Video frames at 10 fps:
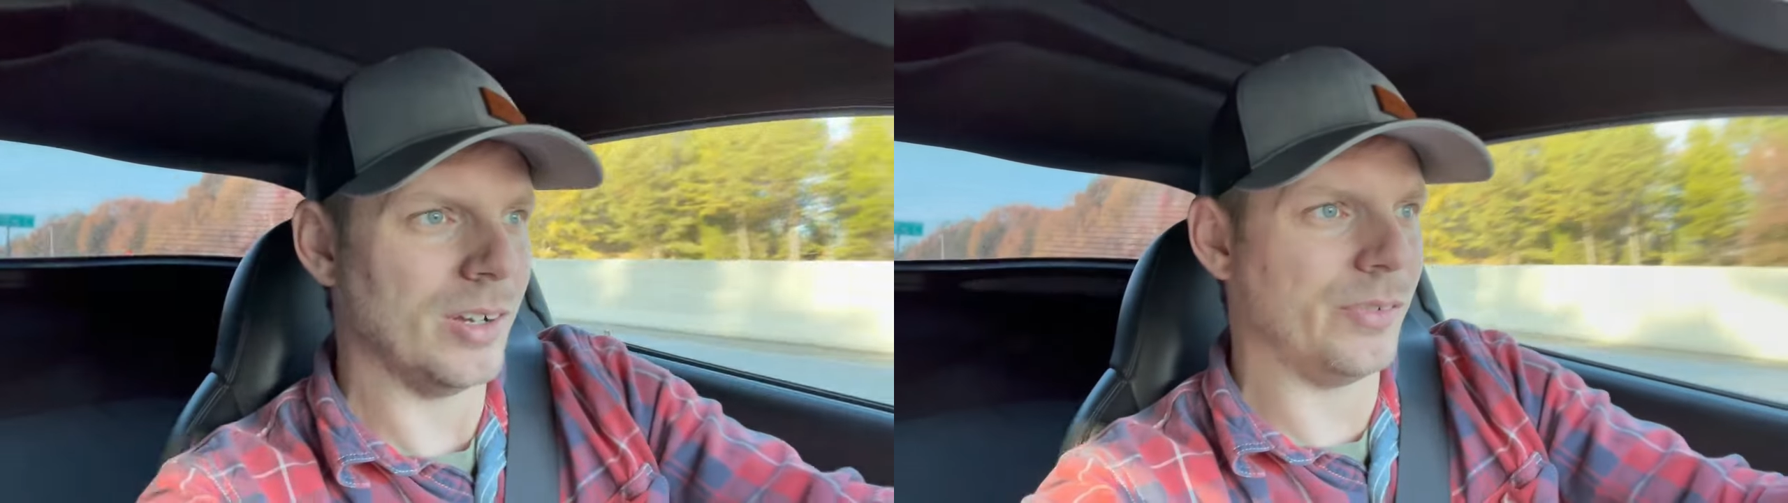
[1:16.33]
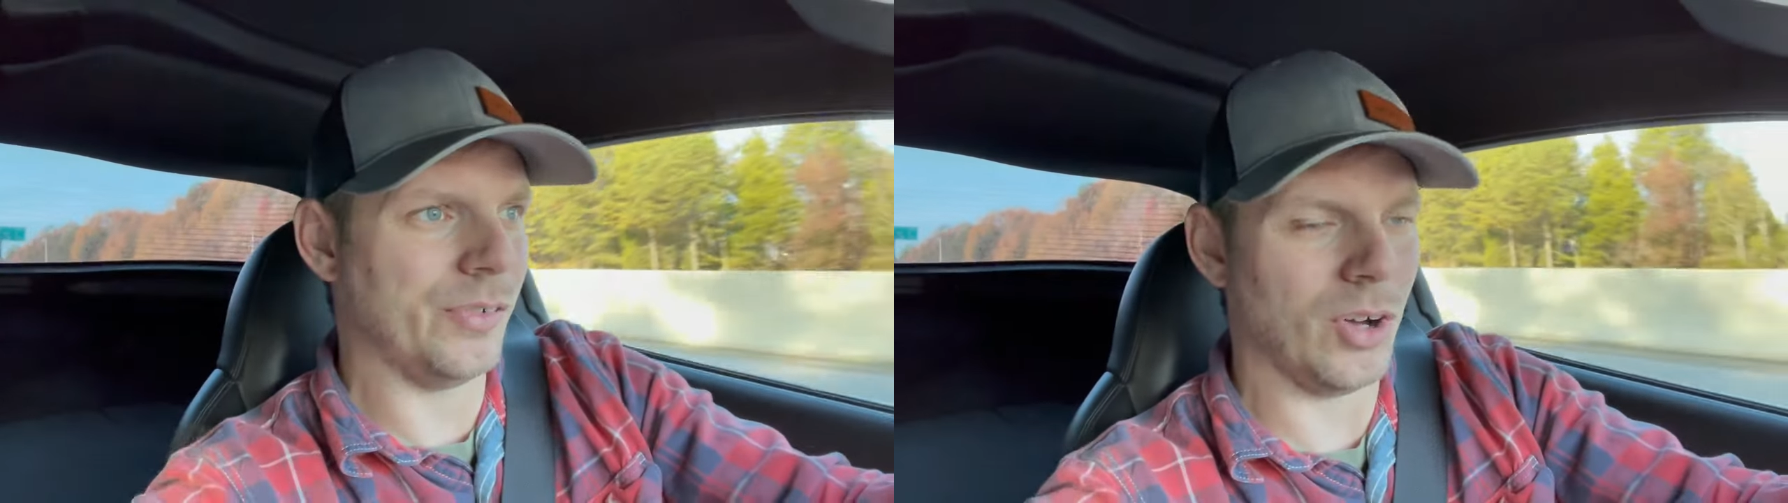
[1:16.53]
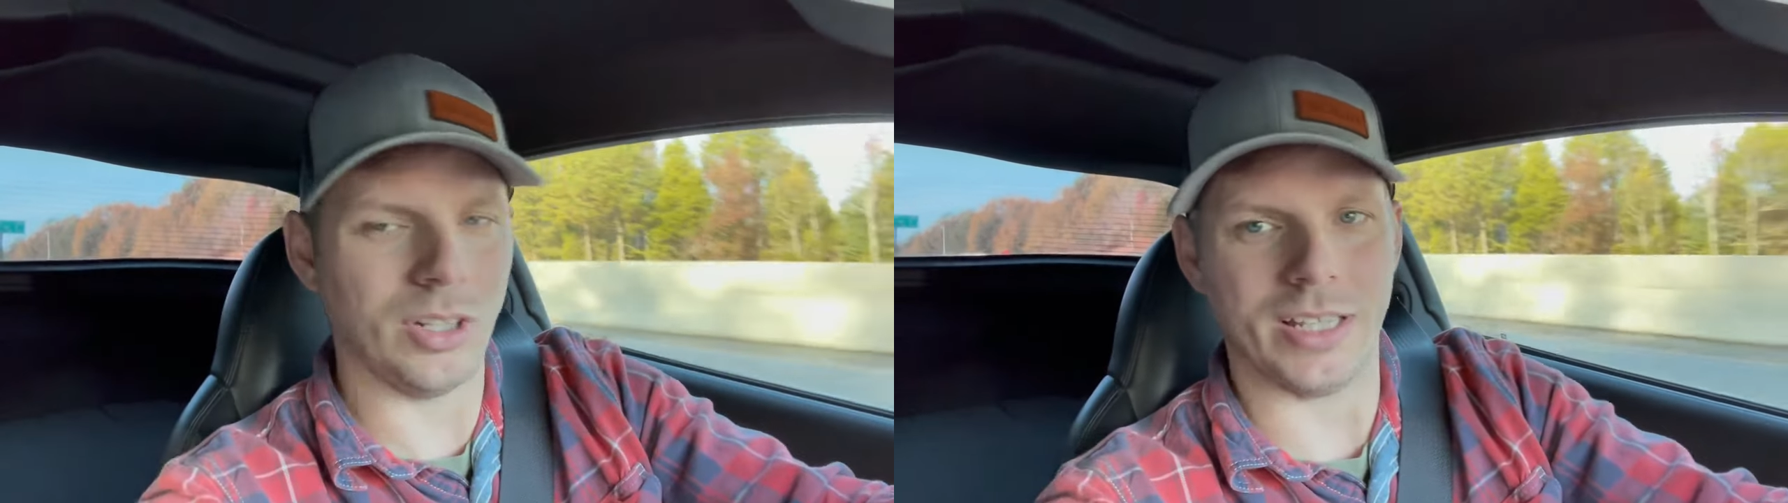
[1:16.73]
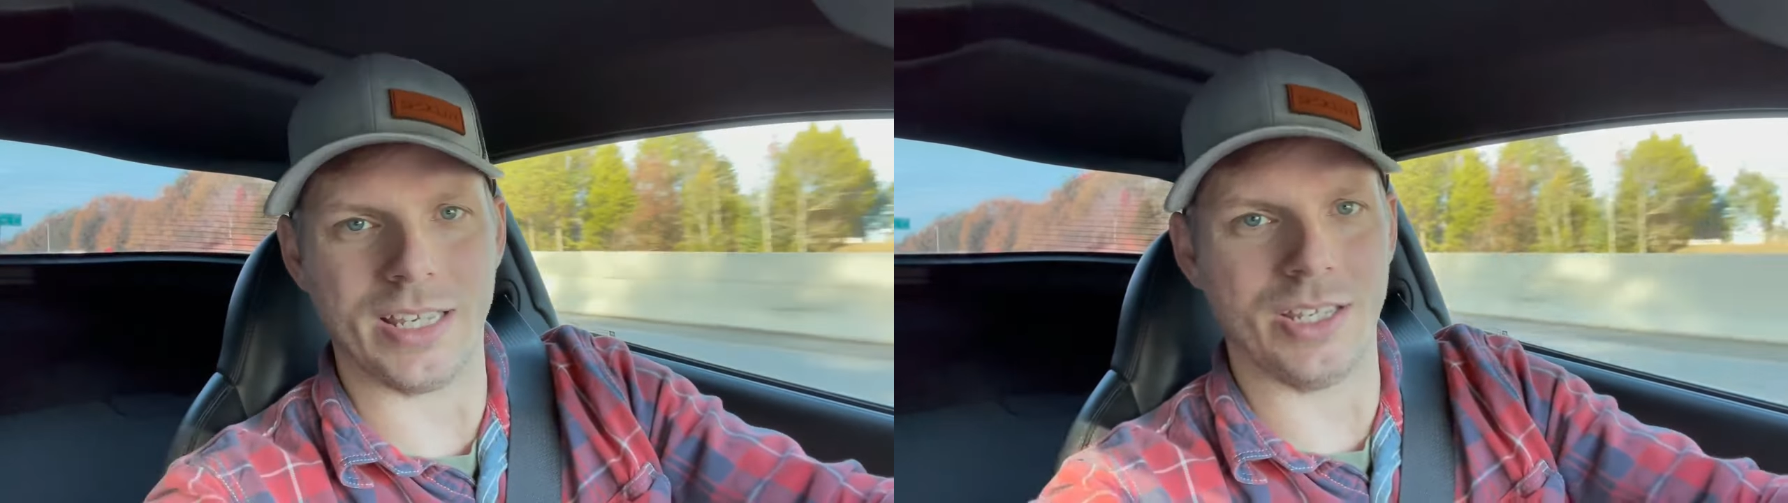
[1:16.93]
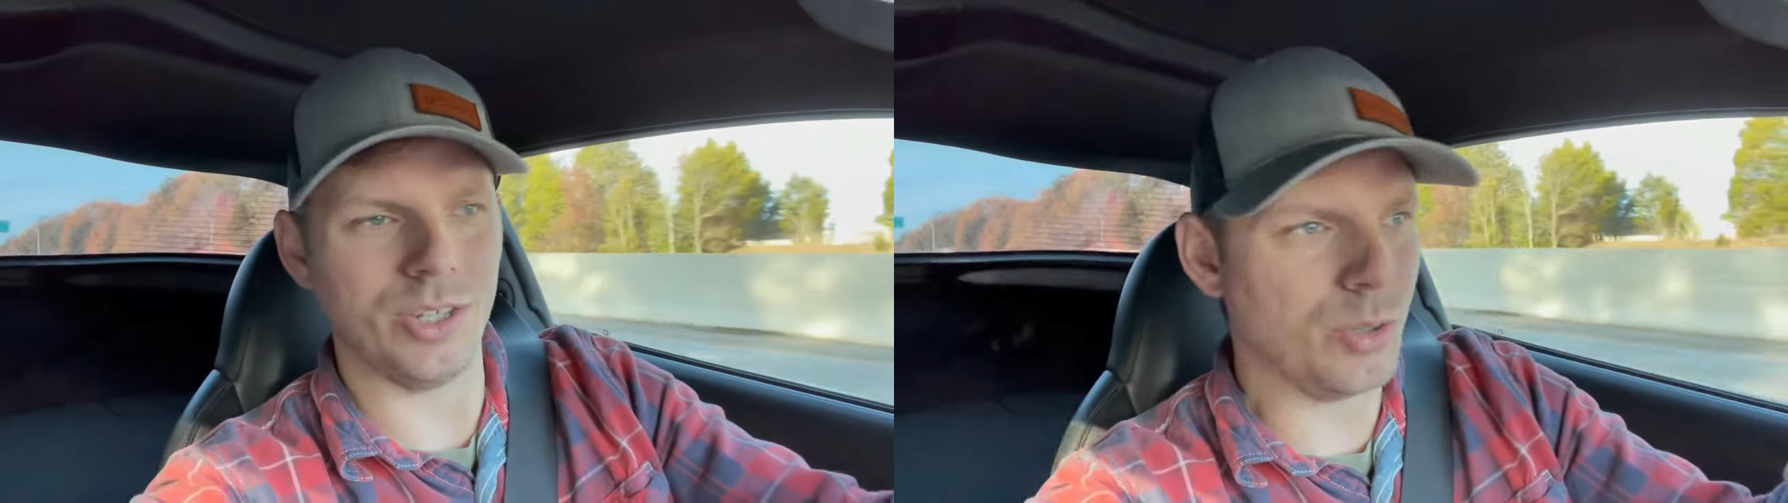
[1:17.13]
fully.
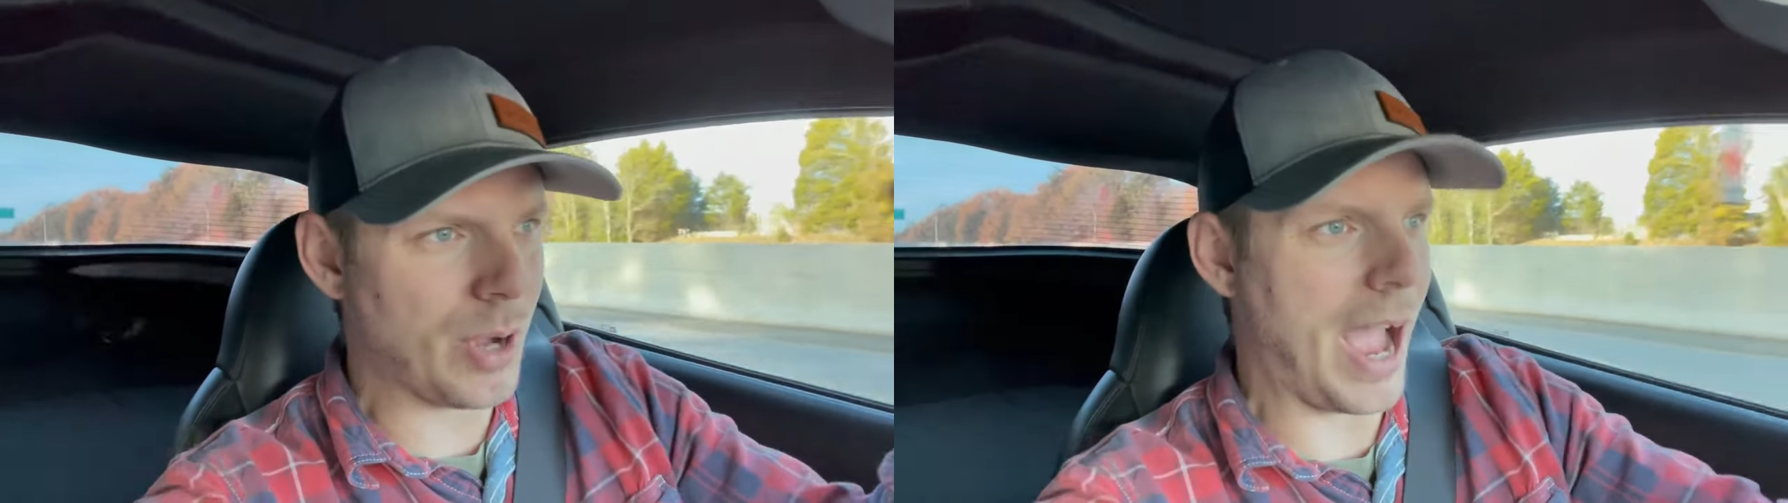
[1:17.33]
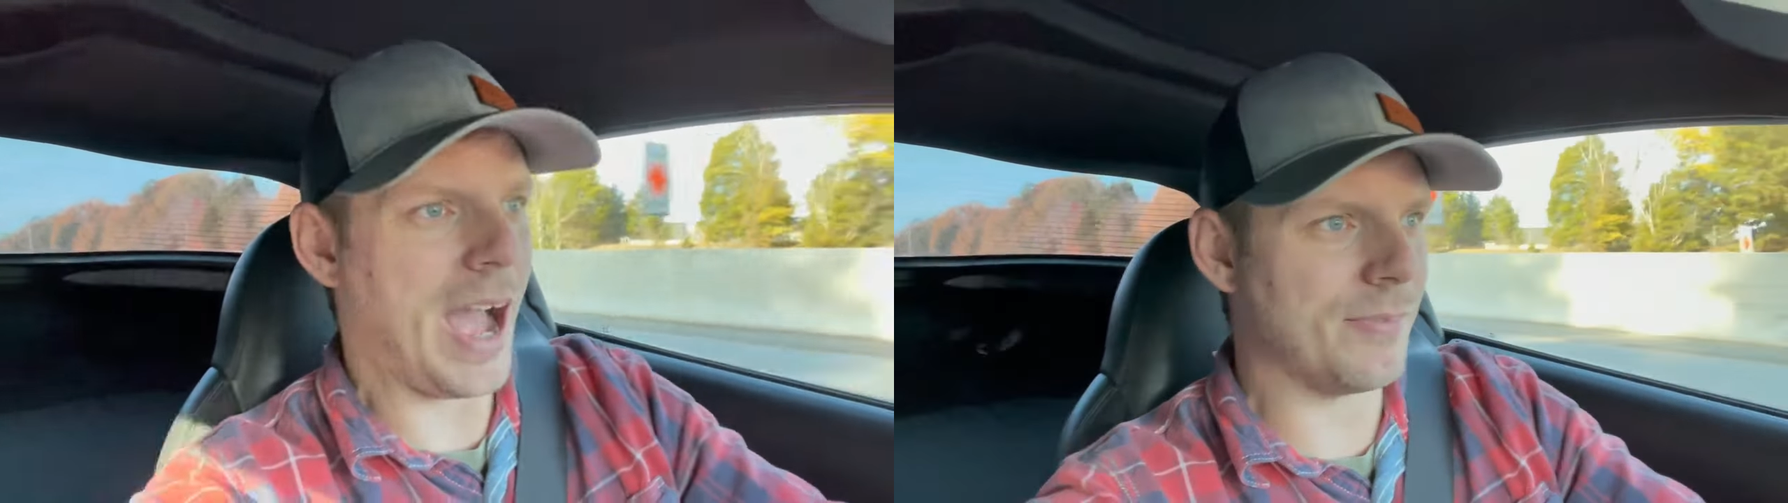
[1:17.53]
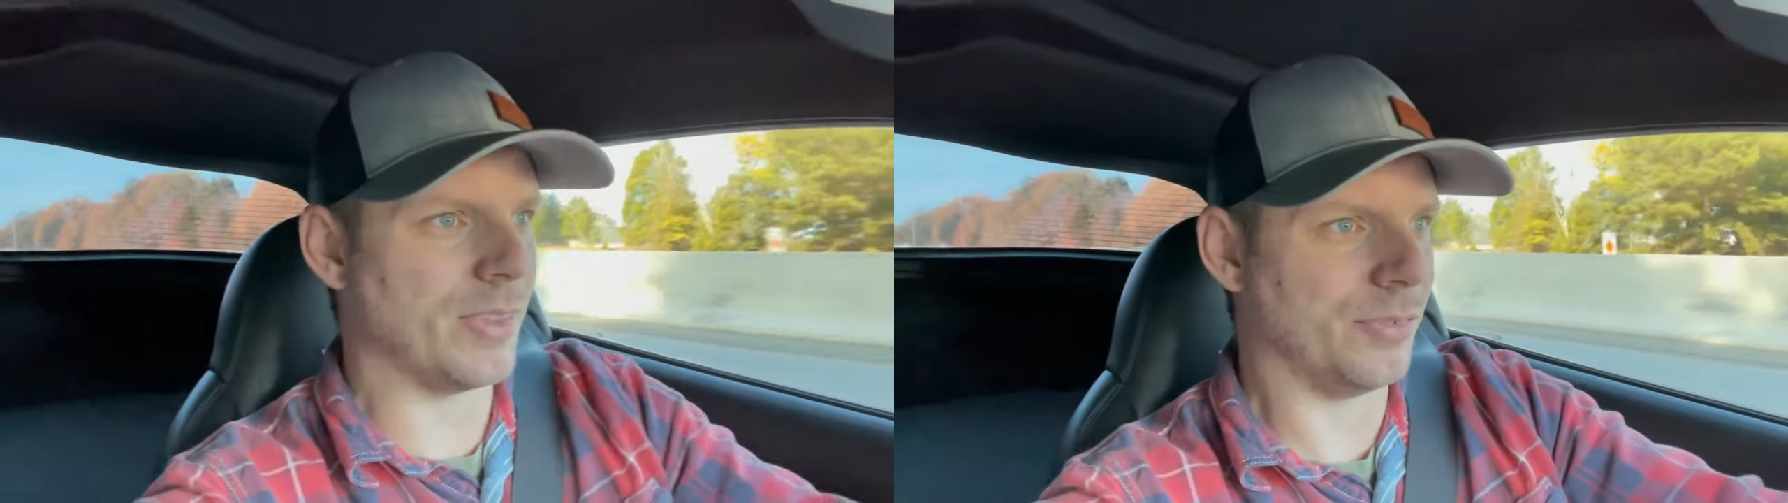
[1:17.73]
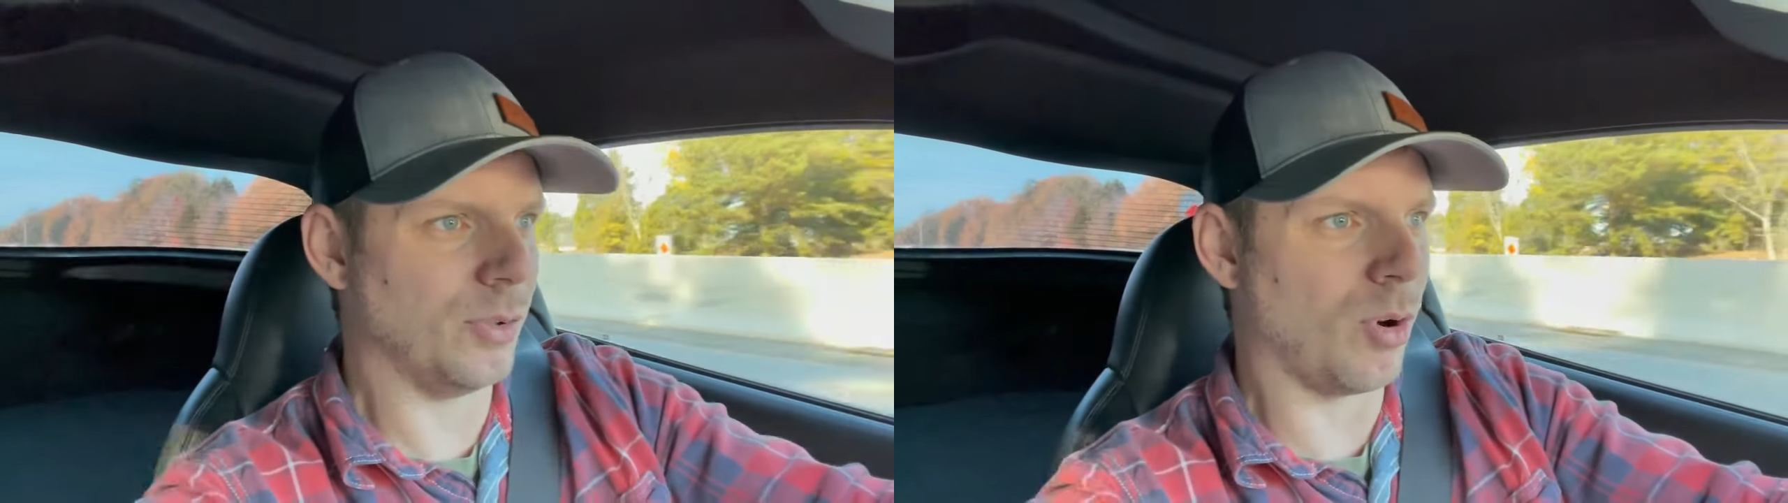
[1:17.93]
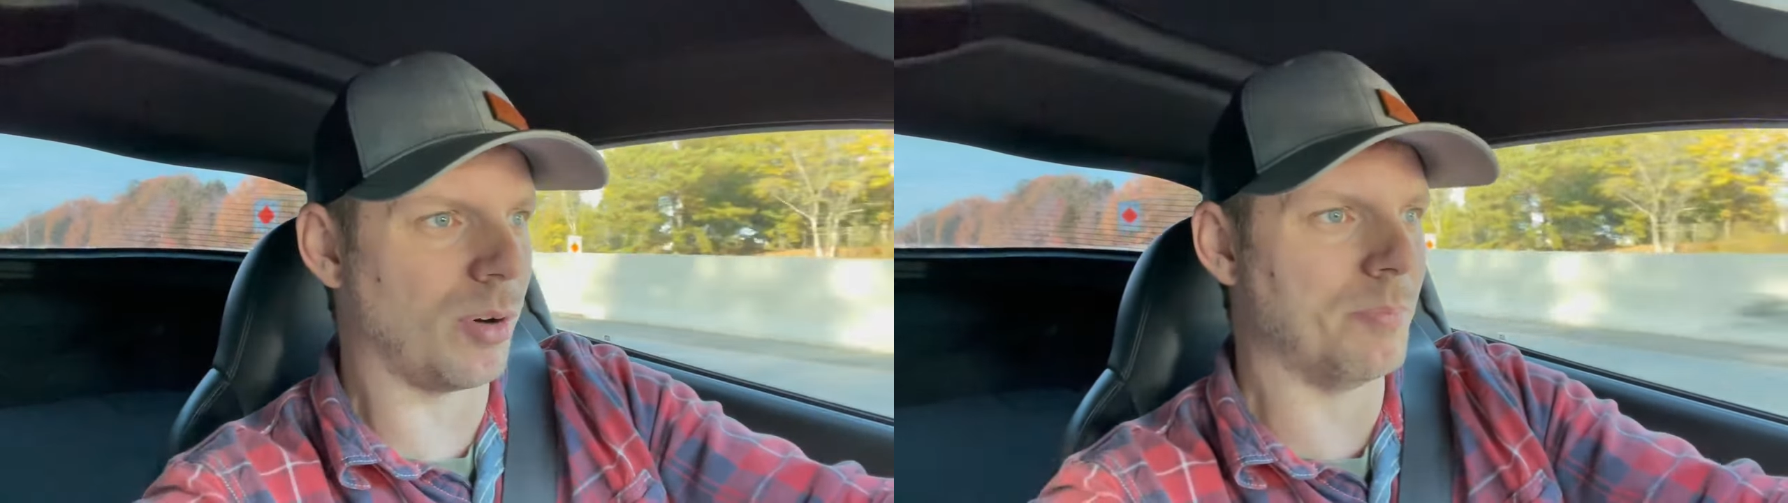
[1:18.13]
You have the
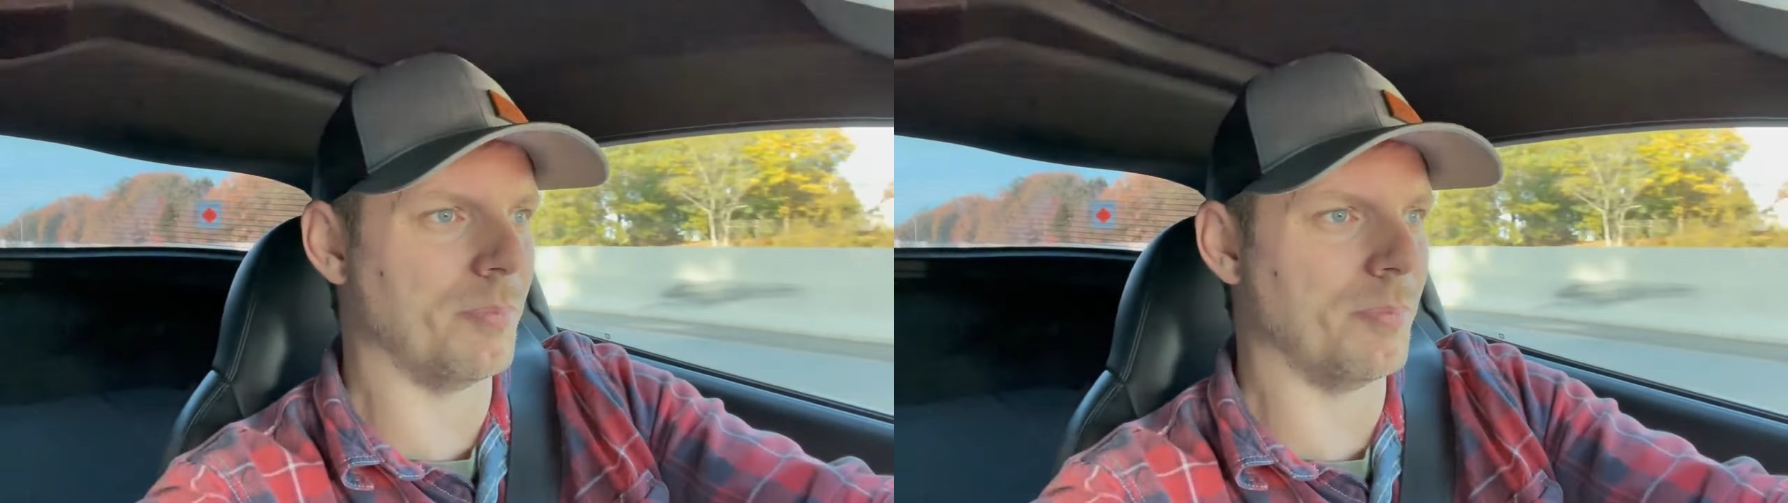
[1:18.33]
floor